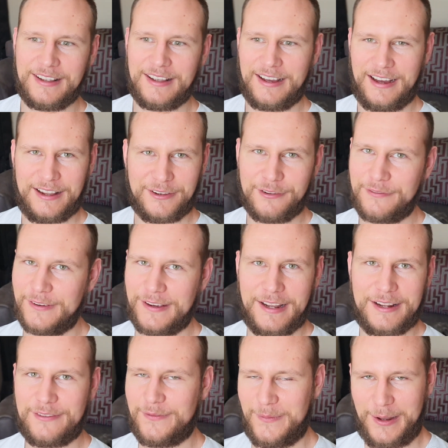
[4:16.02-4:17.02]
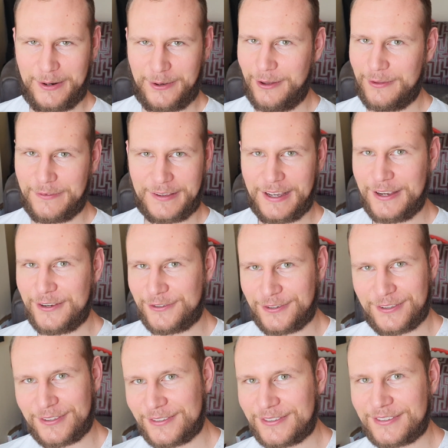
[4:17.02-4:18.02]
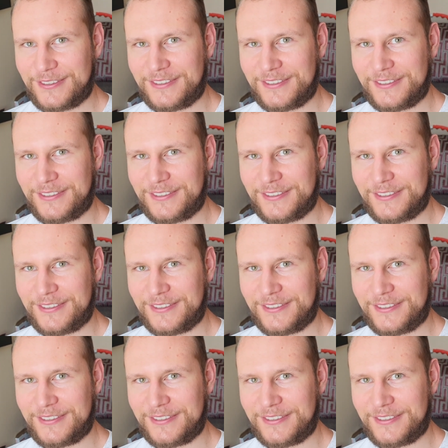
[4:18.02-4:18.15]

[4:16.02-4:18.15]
I don't think any of them had qualifications.